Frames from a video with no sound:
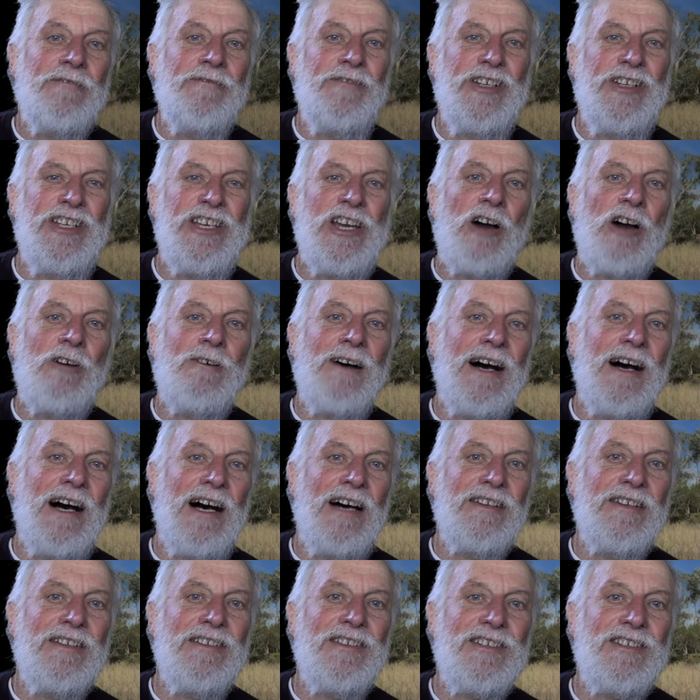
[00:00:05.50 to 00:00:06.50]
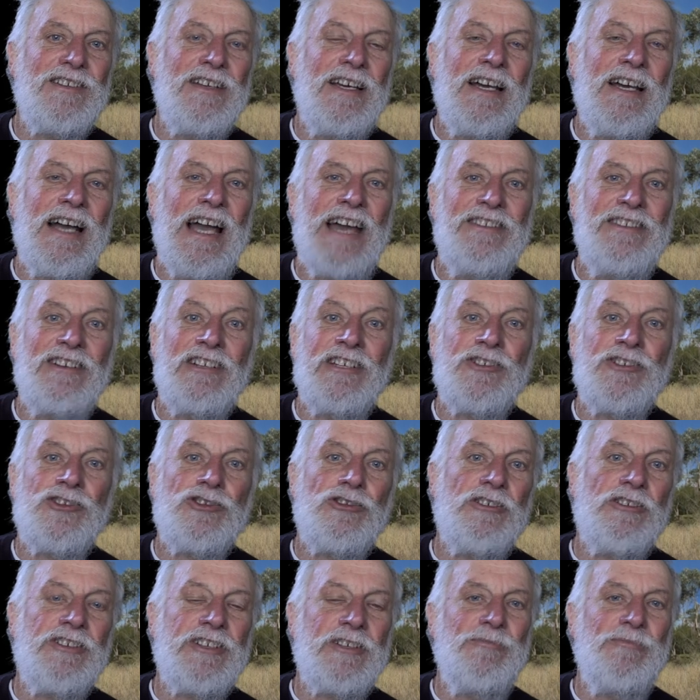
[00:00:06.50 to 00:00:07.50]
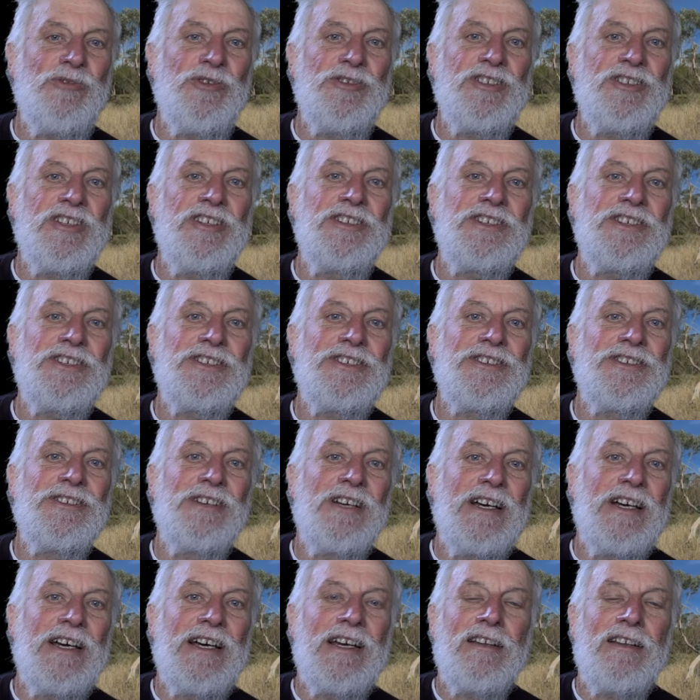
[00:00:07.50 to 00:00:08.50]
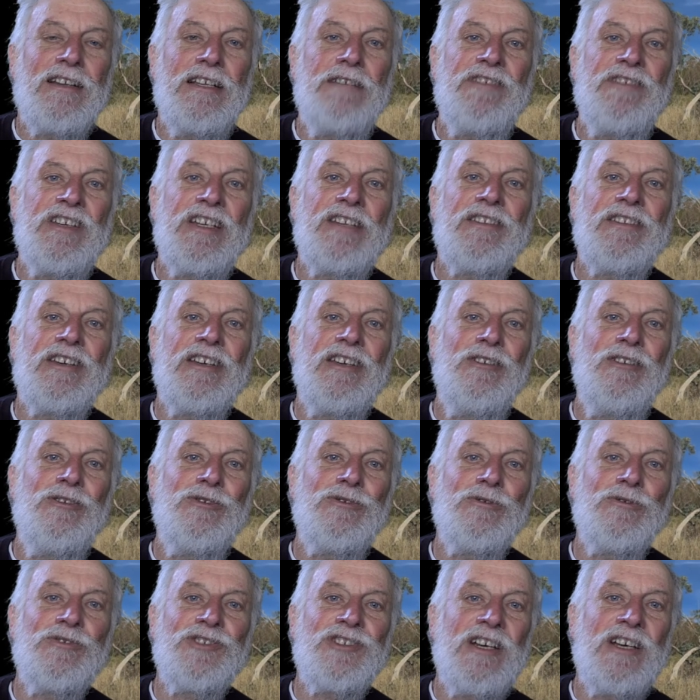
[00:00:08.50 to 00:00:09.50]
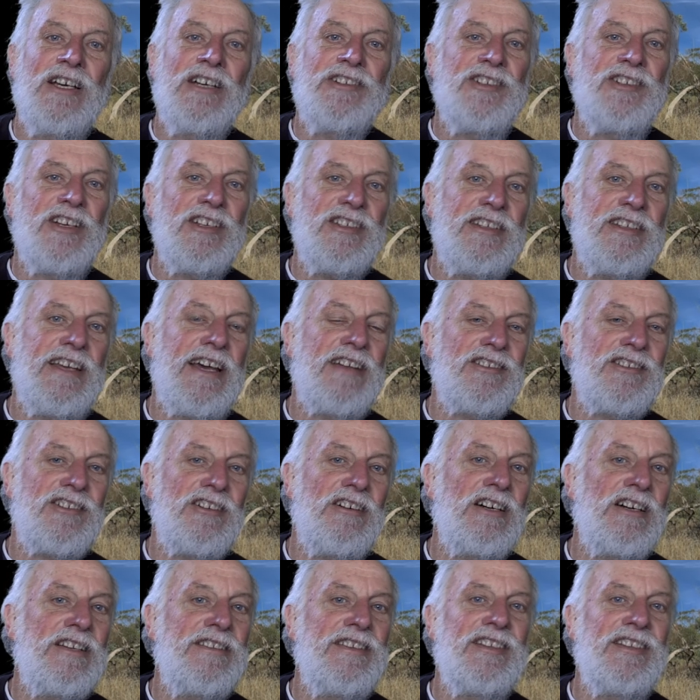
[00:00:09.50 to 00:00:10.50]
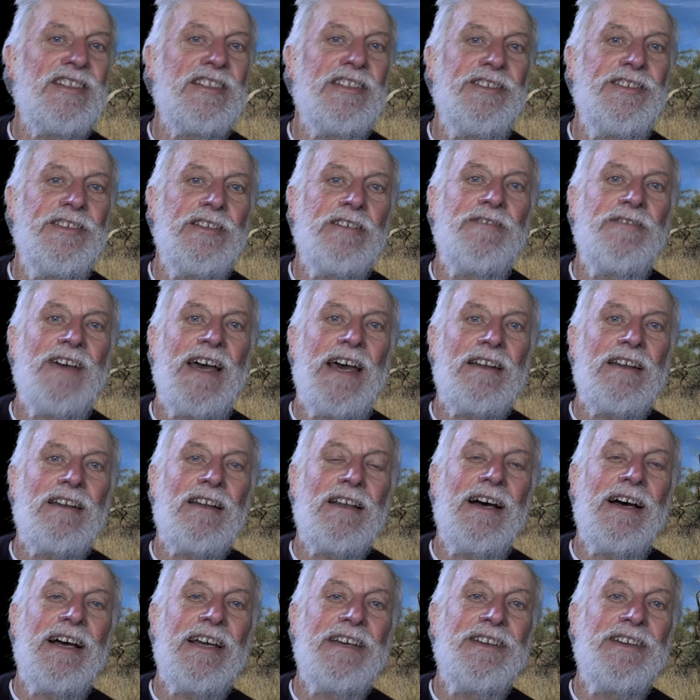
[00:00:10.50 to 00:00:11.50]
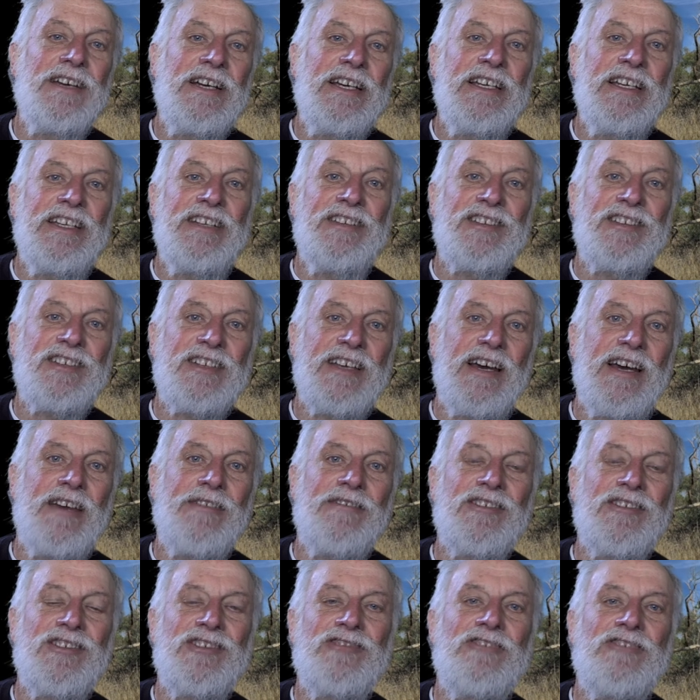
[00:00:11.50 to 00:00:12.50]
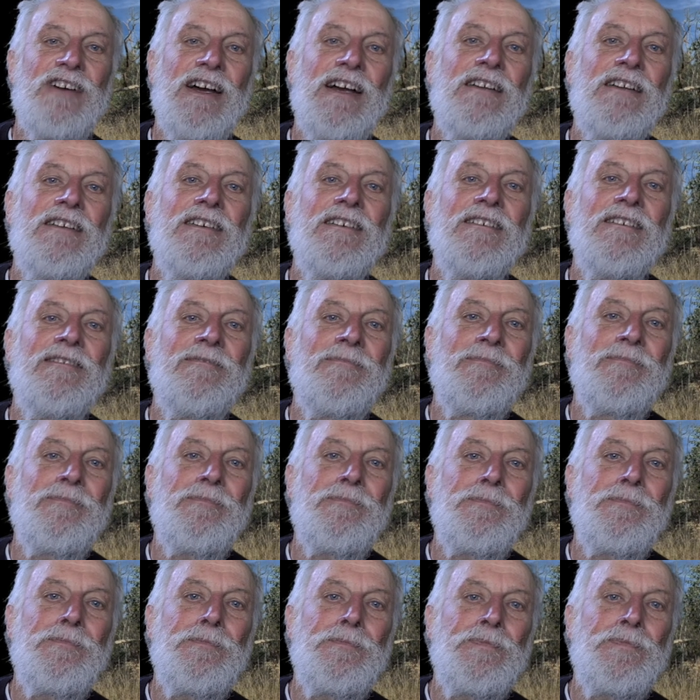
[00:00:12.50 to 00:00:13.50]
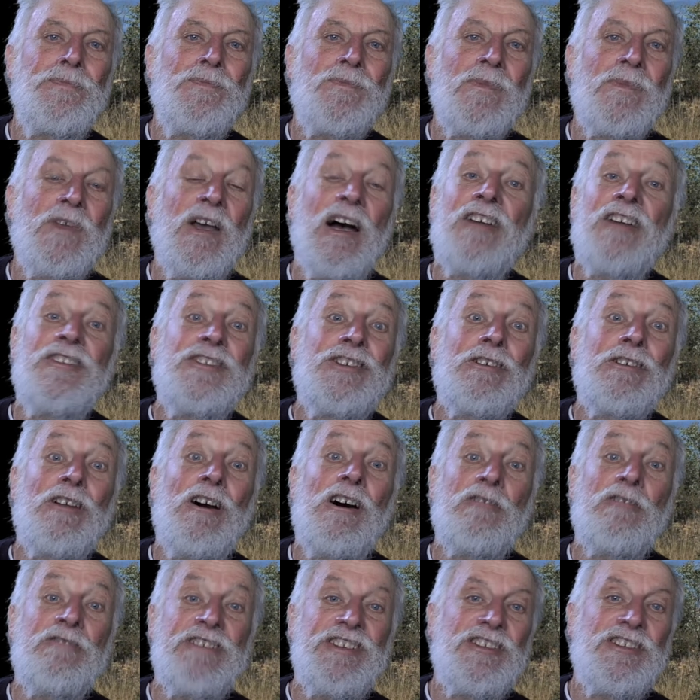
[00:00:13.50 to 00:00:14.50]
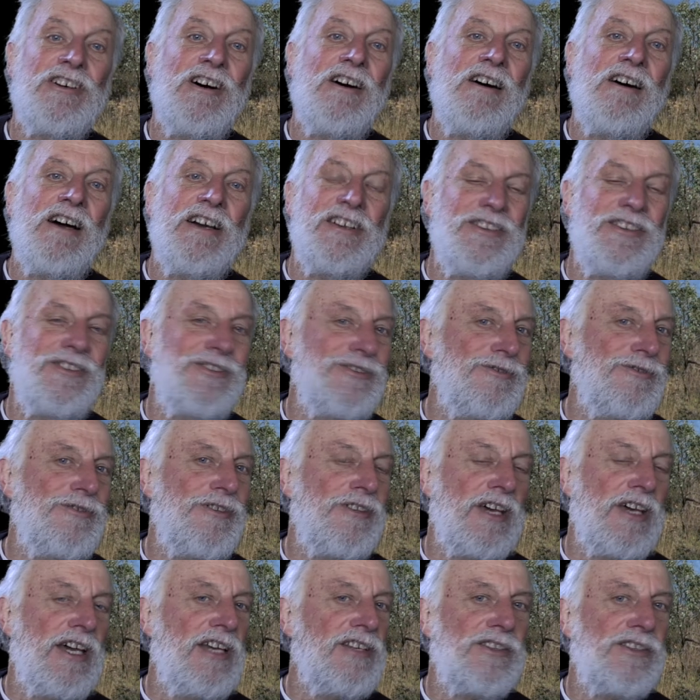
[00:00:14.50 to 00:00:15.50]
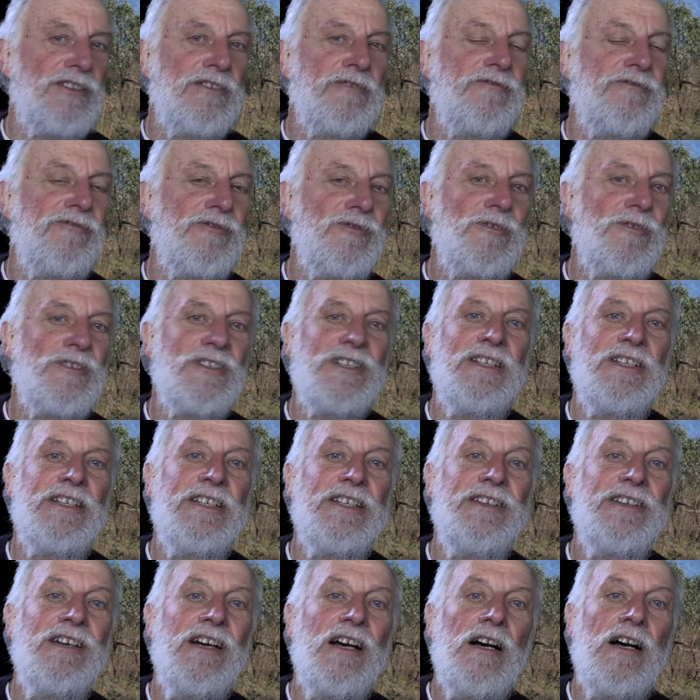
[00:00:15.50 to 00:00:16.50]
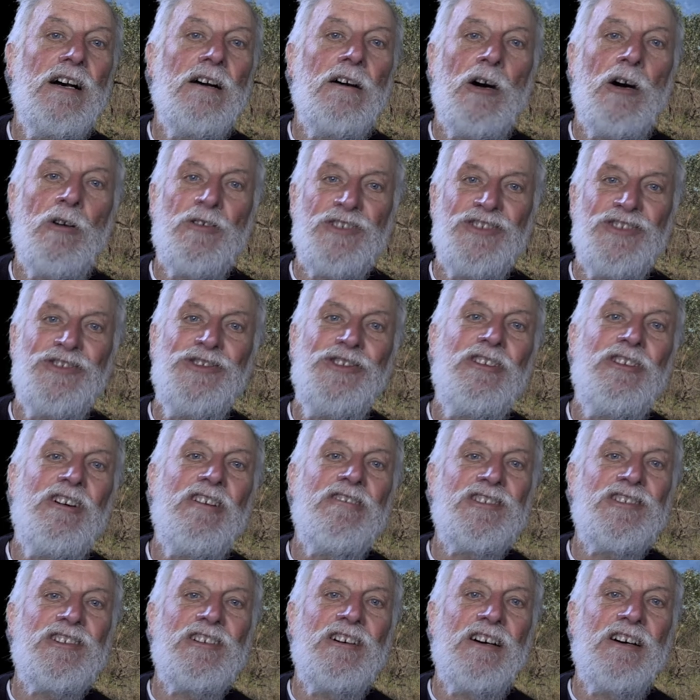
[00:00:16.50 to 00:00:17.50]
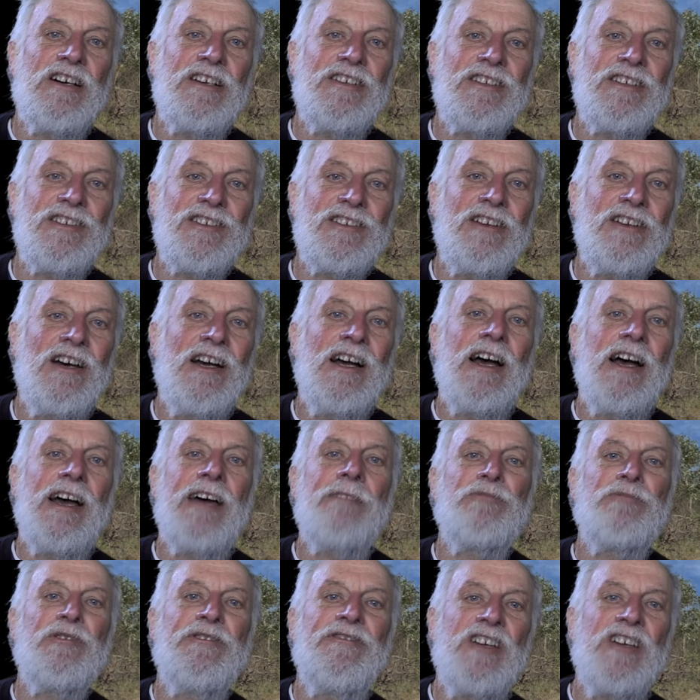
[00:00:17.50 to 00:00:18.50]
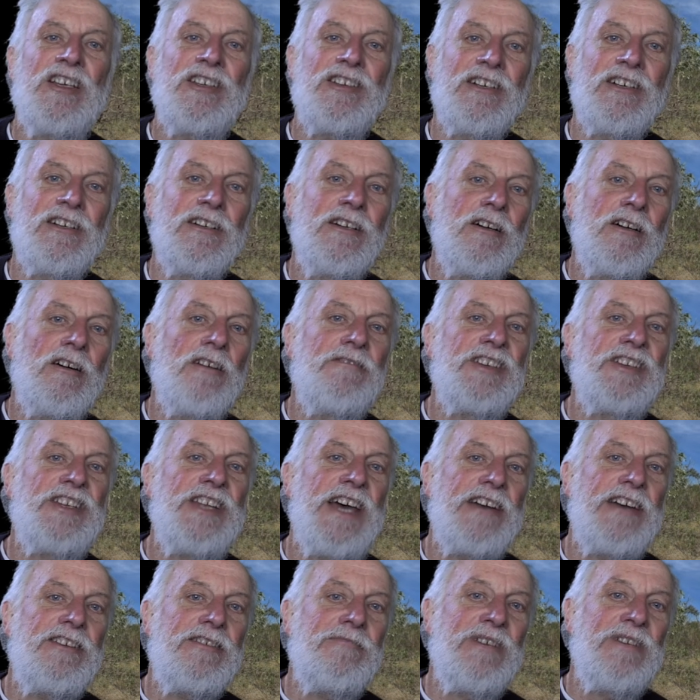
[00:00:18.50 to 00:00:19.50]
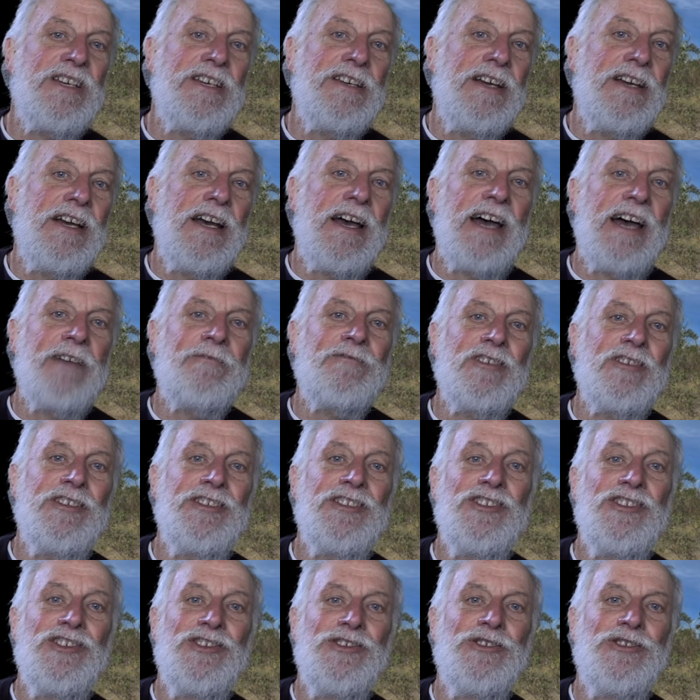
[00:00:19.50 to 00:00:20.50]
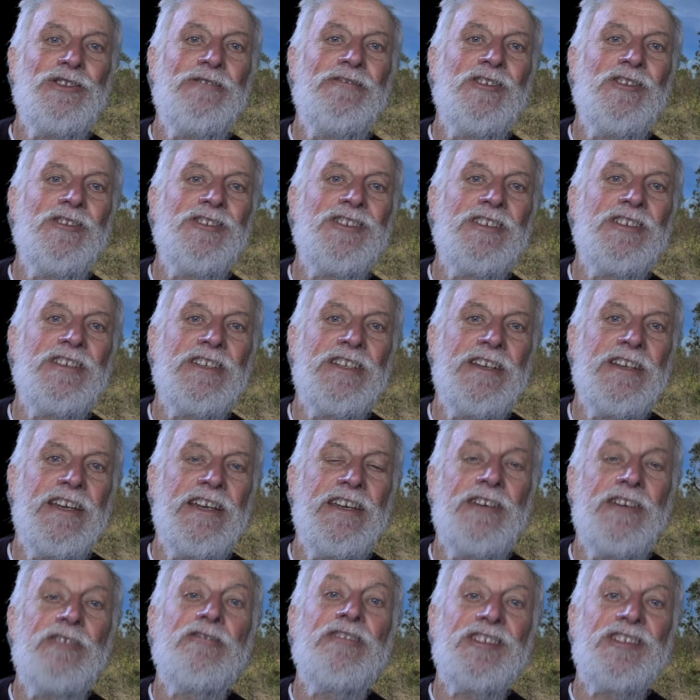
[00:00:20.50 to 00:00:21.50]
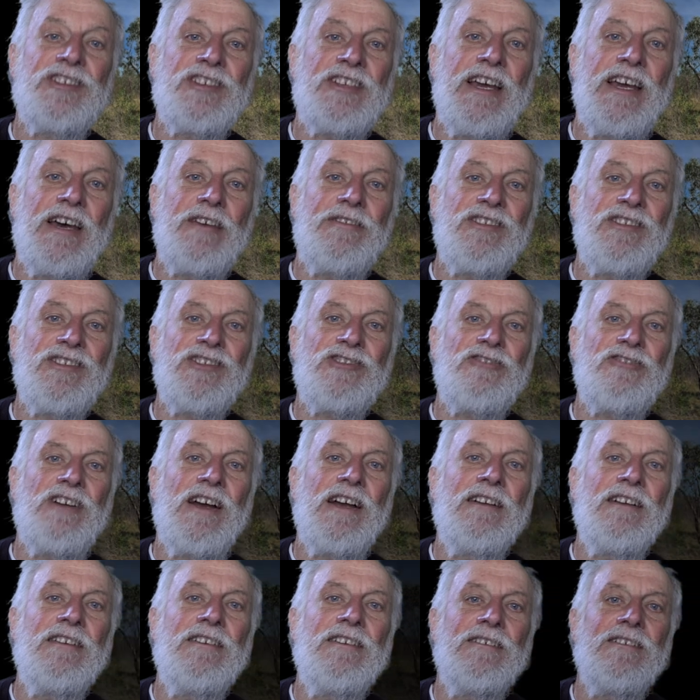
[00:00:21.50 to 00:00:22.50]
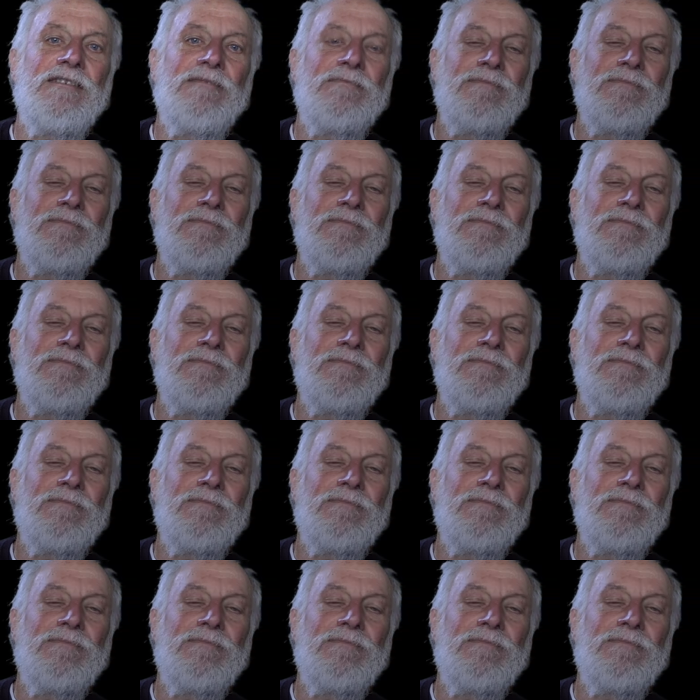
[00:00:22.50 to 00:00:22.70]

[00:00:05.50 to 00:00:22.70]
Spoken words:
video artist and electronic musician living in the hills just outside the city of Adelaide in South Australia. Until I retired in 2014, I was a neuroscientist and professor of anatomy at Flinders University here in South Australia.